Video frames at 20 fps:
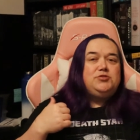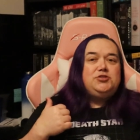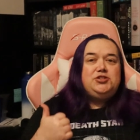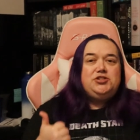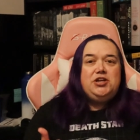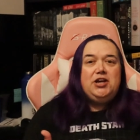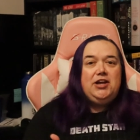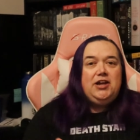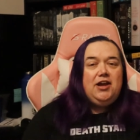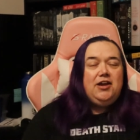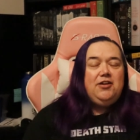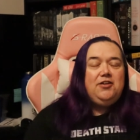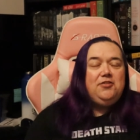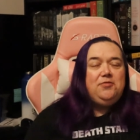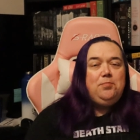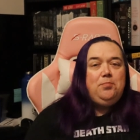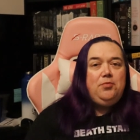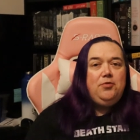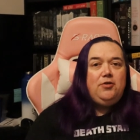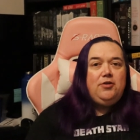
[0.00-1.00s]
Check out
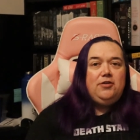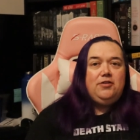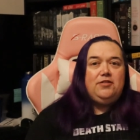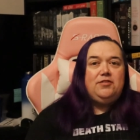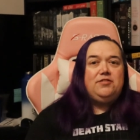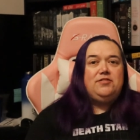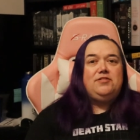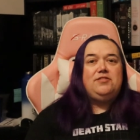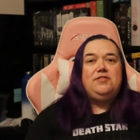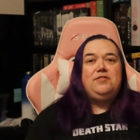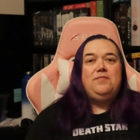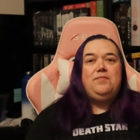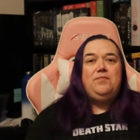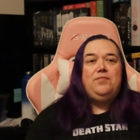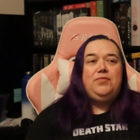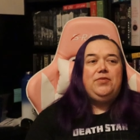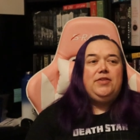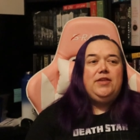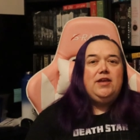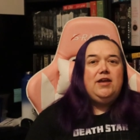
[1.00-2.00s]
his books.
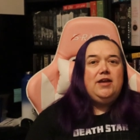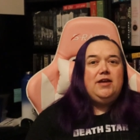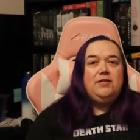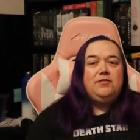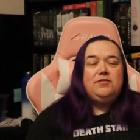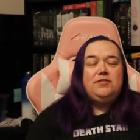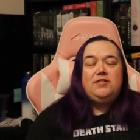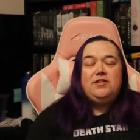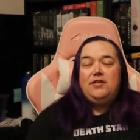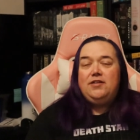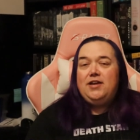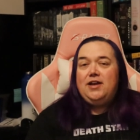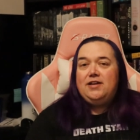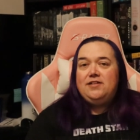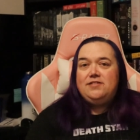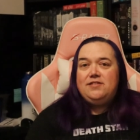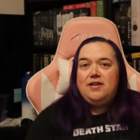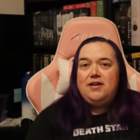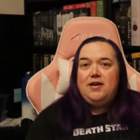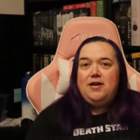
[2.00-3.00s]
Till
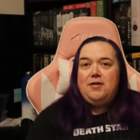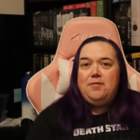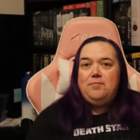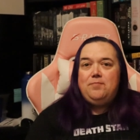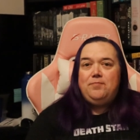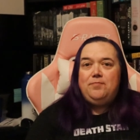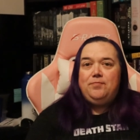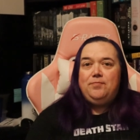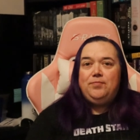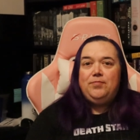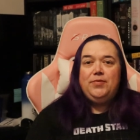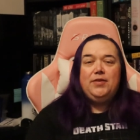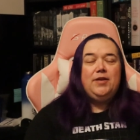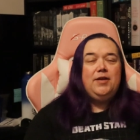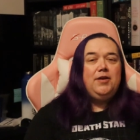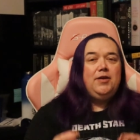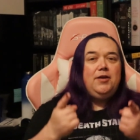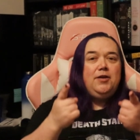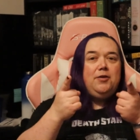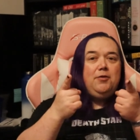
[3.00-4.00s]
next time,
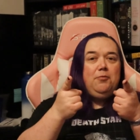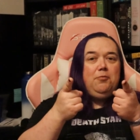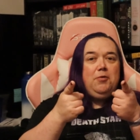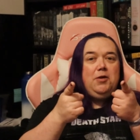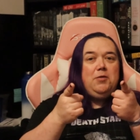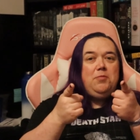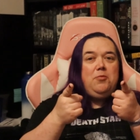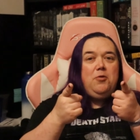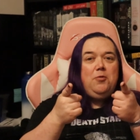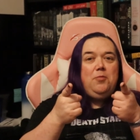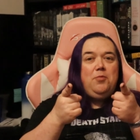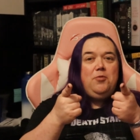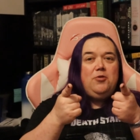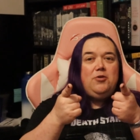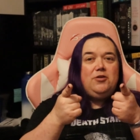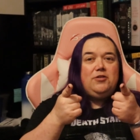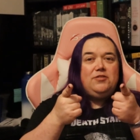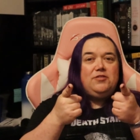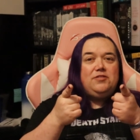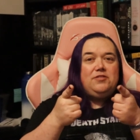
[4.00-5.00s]
read more
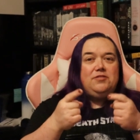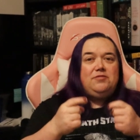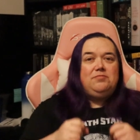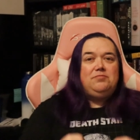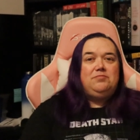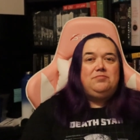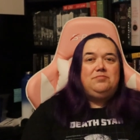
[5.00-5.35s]
books.